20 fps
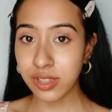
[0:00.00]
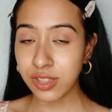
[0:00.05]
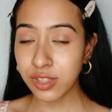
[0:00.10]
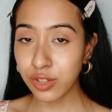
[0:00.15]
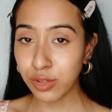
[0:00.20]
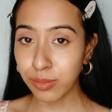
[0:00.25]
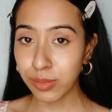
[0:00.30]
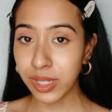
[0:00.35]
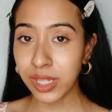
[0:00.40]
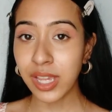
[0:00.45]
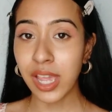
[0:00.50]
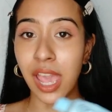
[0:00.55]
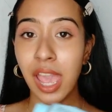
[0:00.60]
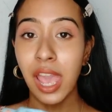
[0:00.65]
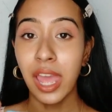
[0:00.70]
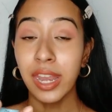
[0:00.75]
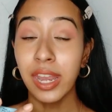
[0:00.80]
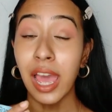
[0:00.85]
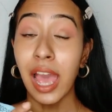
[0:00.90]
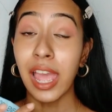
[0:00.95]
this to me
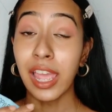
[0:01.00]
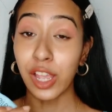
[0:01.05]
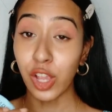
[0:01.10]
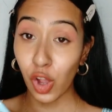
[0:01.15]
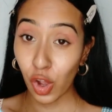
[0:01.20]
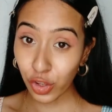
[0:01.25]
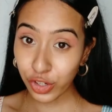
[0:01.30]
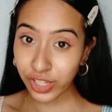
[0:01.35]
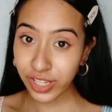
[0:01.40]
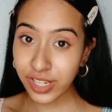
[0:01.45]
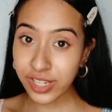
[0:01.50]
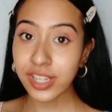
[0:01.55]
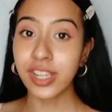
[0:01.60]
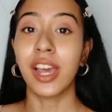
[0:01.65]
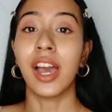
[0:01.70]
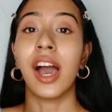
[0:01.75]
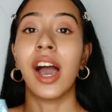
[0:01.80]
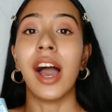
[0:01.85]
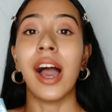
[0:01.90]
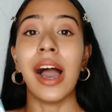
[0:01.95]
and I got it.
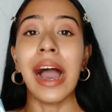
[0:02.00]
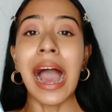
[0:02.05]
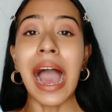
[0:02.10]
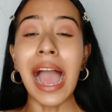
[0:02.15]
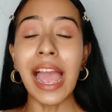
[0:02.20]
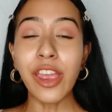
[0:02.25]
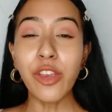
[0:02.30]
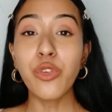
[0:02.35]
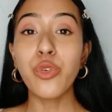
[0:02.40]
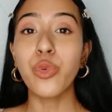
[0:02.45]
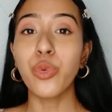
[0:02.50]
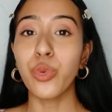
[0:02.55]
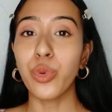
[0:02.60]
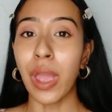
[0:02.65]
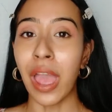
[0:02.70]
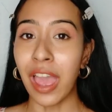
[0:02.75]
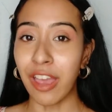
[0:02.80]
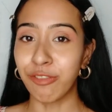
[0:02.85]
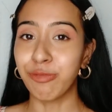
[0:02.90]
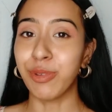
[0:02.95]
I
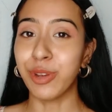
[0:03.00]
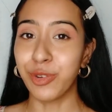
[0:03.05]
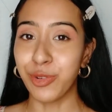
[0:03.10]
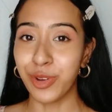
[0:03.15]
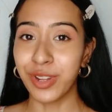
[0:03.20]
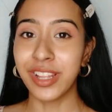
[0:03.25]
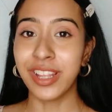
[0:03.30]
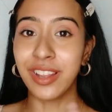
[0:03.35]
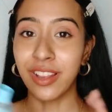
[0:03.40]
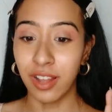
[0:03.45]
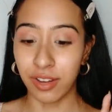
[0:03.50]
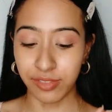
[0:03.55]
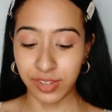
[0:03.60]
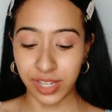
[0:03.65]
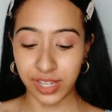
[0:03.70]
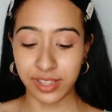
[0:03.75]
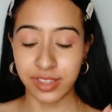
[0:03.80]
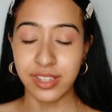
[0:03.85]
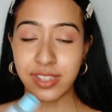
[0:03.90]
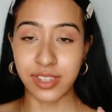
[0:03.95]
have been really
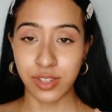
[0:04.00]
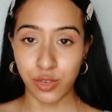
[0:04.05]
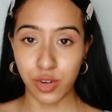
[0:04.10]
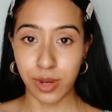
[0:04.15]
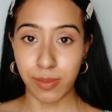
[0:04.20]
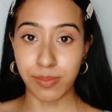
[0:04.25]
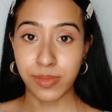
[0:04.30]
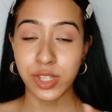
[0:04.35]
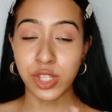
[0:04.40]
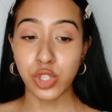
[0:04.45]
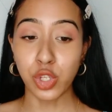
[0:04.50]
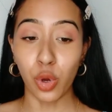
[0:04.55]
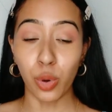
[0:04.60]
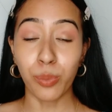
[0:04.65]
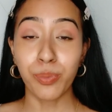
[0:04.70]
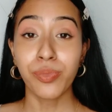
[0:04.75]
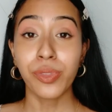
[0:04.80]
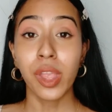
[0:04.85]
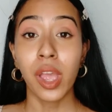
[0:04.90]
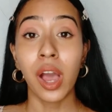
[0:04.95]
loving this cream. So
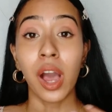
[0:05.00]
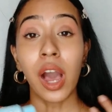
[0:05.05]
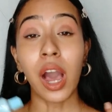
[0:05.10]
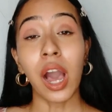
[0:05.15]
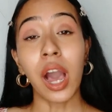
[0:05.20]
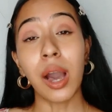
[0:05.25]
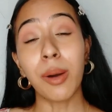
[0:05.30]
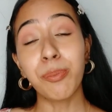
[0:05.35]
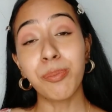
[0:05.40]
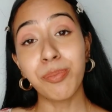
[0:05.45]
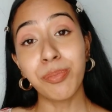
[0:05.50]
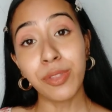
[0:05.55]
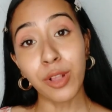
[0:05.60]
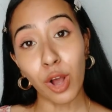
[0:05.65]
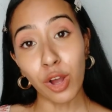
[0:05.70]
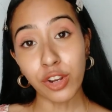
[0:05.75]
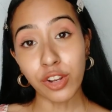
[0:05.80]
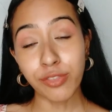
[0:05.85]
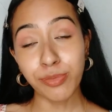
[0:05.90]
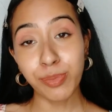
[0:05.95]
a
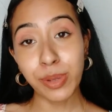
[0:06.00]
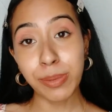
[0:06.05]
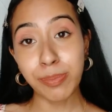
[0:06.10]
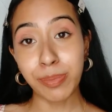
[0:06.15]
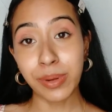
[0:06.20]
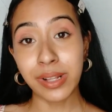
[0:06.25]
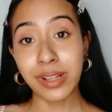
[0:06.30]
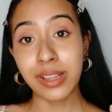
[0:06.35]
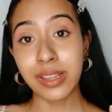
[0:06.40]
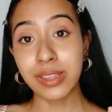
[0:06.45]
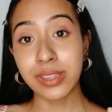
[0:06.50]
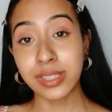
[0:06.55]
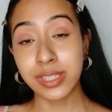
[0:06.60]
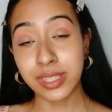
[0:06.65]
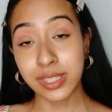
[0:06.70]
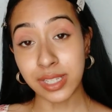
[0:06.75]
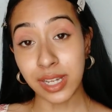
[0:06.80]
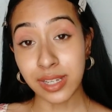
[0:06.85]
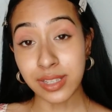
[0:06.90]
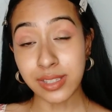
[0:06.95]
lot of people
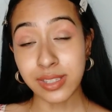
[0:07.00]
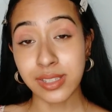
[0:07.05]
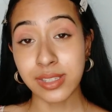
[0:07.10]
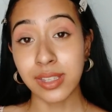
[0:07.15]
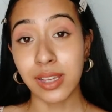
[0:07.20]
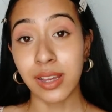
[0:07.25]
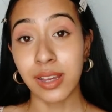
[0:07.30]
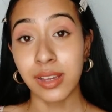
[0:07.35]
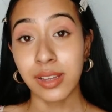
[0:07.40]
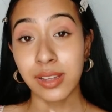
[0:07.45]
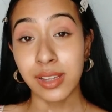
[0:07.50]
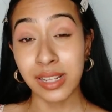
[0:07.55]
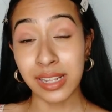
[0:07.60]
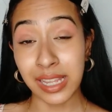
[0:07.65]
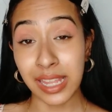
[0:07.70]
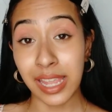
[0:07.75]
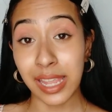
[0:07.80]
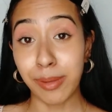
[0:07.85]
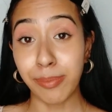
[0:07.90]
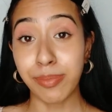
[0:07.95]
does
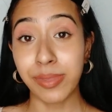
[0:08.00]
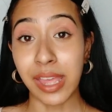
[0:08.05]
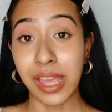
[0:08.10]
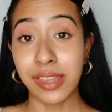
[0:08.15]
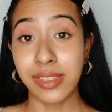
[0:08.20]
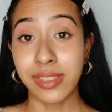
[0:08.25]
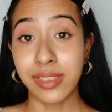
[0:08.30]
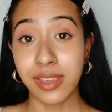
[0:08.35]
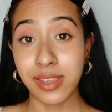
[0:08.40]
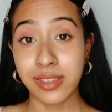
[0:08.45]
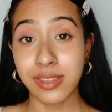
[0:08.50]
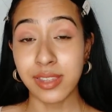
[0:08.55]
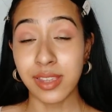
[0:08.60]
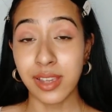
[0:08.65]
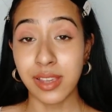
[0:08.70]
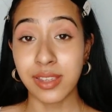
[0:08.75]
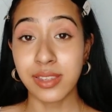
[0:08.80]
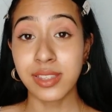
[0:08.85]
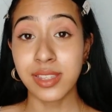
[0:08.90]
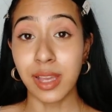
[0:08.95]
claim that this
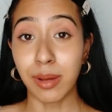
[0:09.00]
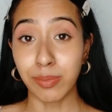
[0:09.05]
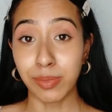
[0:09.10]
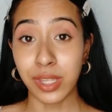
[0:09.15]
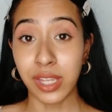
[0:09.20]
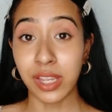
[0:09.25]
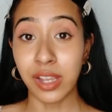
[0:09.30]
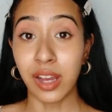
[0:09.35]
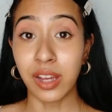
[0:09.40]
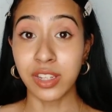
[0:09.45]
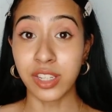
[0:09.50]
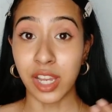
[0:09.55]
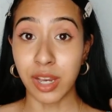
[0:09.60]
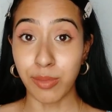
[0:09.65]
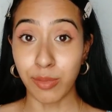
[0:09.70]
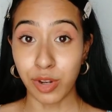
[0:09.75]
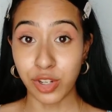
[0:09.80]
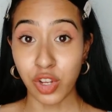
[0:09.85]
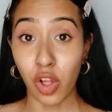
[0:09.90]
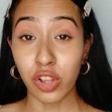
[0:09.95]
is something a
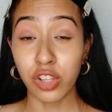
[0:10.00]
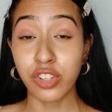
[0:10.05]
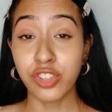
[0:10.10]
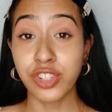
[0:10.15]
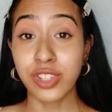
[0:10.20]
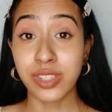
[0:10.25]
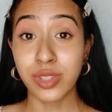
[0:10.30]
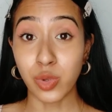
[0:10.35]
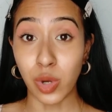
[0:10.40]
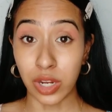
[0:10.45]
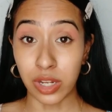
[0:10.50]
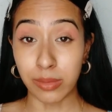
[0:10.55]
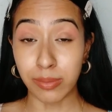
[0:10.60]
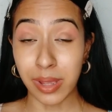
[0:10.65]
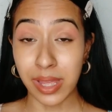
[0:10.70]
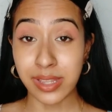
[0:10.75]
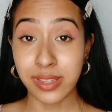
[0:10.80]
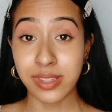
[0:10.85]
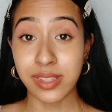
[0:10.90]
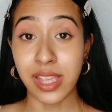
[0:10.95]
dermatologist
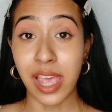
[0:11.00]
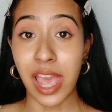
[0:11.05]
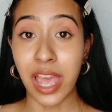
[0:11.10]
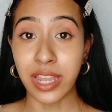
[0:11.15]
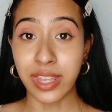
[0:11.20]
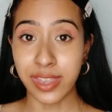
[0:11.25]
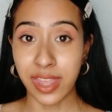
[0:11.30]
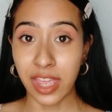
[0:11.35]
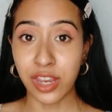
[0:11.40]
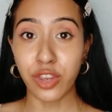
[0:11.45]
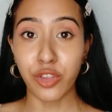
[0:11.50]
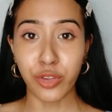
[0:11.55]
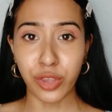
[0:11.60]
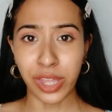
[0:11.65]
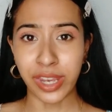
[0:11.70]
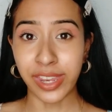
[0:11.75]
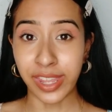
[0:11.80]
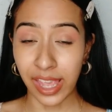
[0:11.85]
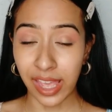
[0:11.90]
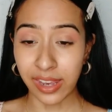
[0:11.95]
recommends and then you
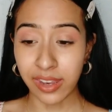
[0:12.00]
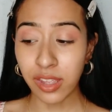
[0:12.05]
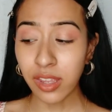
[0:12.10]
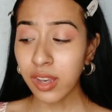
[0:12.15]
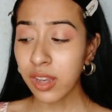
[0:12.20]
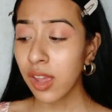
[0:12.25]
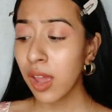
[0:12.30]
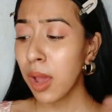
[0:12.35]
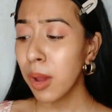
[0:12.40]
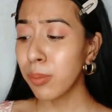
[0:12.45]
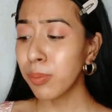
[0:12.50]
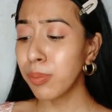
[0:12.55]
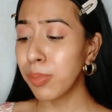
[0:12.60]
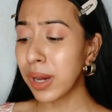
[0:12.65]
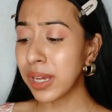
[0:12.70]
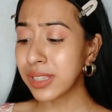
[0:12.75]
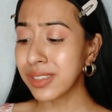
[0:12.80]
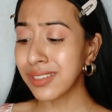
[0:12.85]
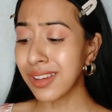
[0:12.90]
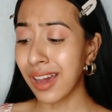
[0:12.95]
can get it,
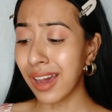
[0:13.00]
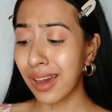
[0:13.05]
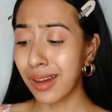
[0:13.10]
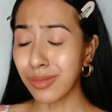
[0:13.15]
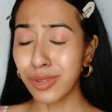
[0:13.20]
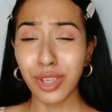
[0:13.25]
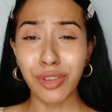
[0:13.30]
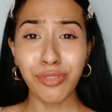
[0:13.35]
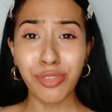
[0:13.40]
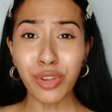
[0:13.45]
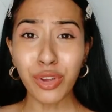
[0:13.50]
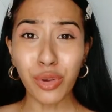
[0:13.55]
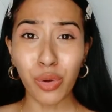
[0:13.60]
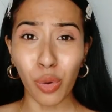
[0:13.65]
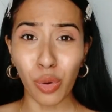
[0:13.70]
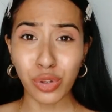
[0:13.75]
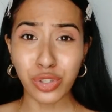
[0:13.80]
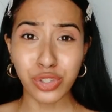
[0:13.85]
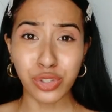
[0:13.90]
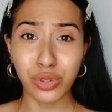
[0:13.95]
but uh, if you
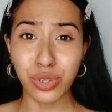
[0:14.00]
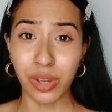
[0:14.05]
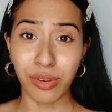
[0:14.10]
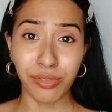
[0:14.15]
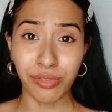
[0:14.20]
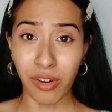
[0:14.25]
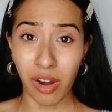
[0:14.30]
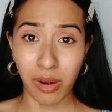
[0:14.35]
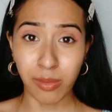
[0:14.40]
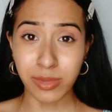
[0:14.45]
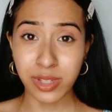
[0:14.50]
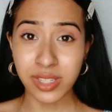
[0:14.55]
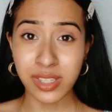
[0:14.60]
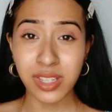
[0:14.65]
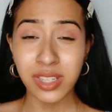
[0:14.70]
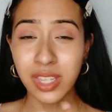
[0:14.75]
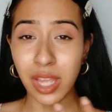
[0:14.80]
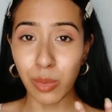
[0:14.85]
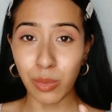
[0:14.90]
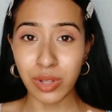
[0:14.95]
go to the
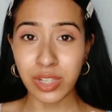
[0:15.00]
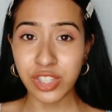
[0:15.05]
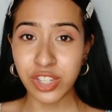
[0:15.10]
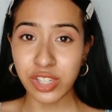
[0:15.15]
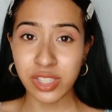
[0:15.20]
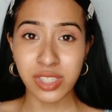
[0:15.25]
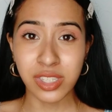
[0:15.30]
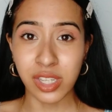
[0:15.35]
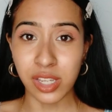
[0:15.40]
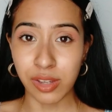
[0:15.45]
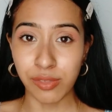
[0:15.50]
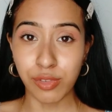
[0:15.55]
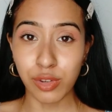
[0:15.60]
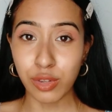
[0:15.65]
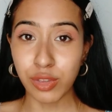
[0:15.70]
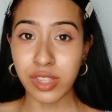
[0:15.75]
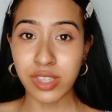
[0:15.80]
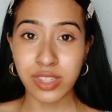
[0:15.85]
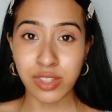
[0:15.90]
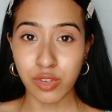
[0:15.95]
pharmacy, they will just give
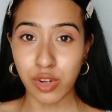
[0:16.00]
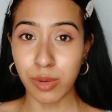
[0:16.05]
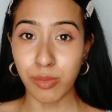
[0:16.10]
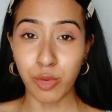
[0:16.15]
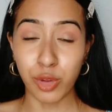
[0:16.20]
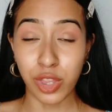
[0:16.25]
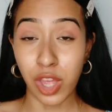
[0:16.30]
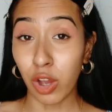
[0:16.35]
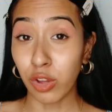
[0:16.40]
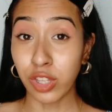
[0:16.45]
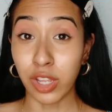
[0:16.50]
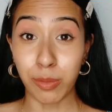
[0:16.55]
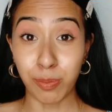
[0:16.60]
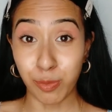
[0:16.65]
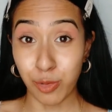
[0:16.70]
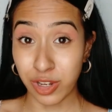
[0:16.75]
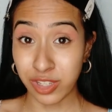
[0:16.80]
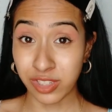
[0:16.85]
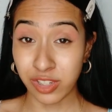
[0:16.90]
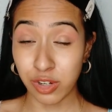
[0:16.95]
you this cream without a
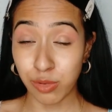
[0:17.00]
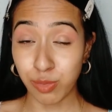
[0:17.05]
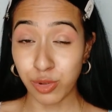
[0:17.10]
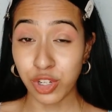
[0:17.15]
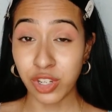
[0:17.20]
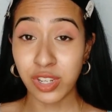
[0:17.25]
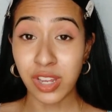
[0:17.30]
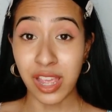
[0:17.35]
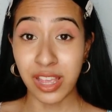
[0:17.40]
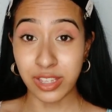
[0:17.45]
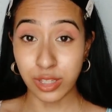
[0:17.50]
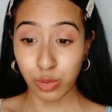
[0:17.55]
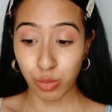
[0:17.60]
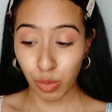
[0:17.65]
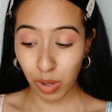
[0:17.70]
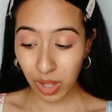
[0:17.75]
prescription as